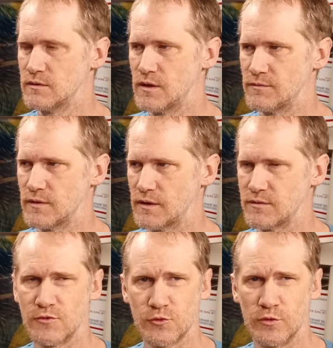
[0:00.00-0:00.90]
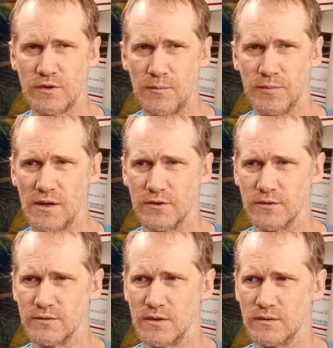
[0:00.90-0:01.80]
you have like the Screw Tape
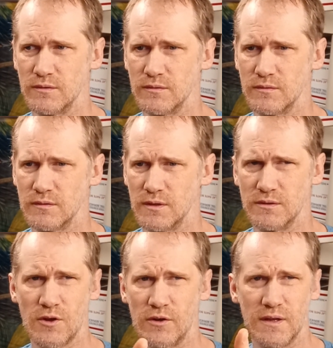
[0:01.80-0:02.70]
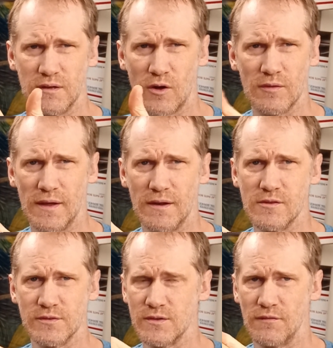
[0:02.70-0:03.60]
Letters and Narnia and all that
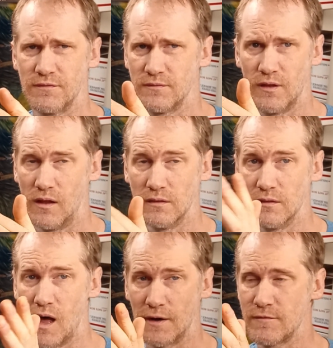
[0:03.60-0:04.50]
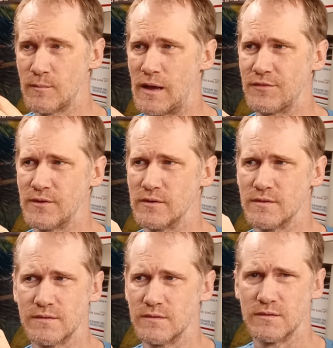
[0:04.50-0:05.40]
other stuff. A lot of them out there.
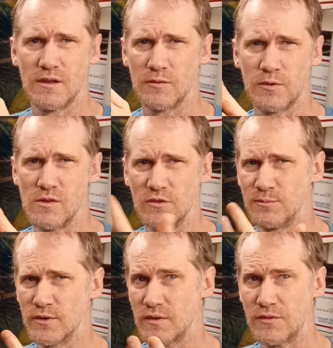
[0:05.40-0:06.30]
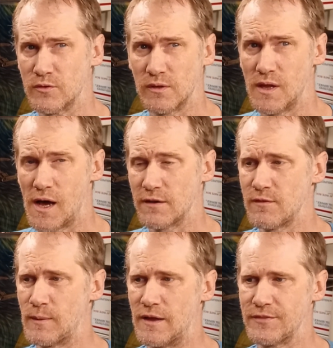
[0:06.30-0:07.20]
This is another one of those books that there's a lot of
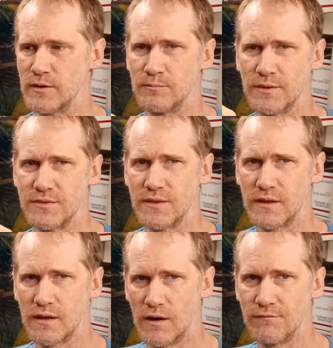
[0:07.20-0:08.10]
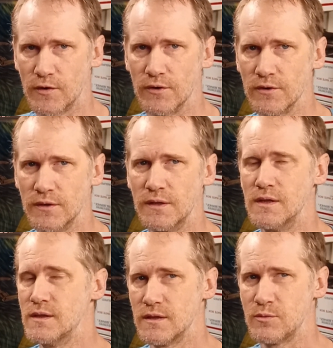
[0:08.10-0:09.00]
them out there. But the cover
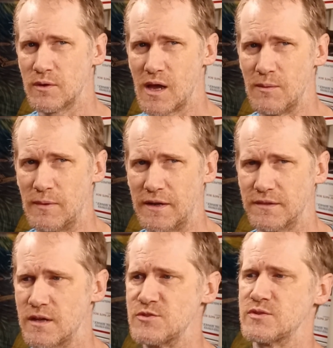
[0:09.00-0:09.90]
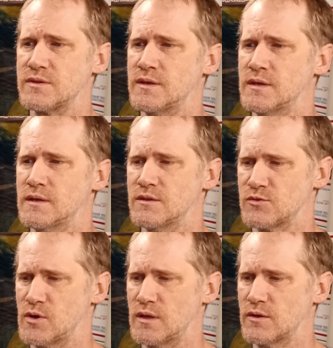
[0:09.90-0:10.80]
is what caught my attention.
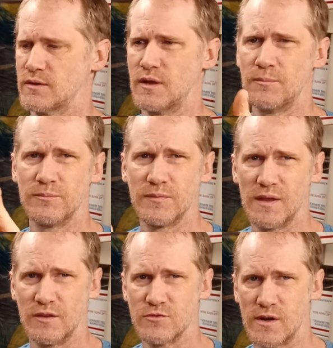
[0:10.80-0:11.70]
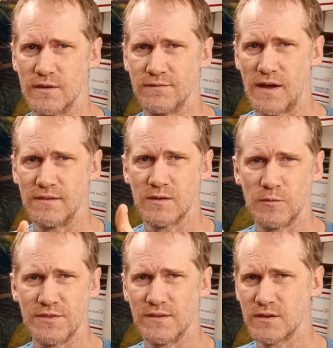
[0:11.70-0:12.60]
So I looked it up and tried to find some
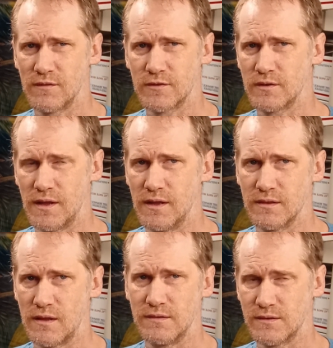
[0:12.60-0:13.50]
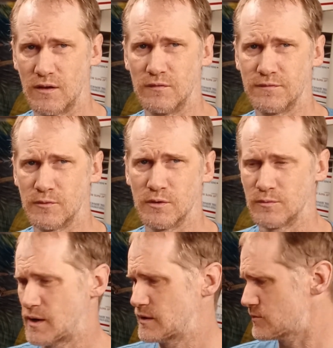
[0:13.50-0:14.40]
with this cover, and they sell
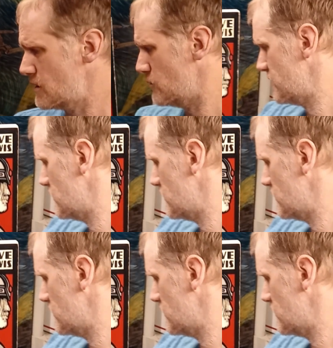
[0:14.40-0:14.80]
for right around what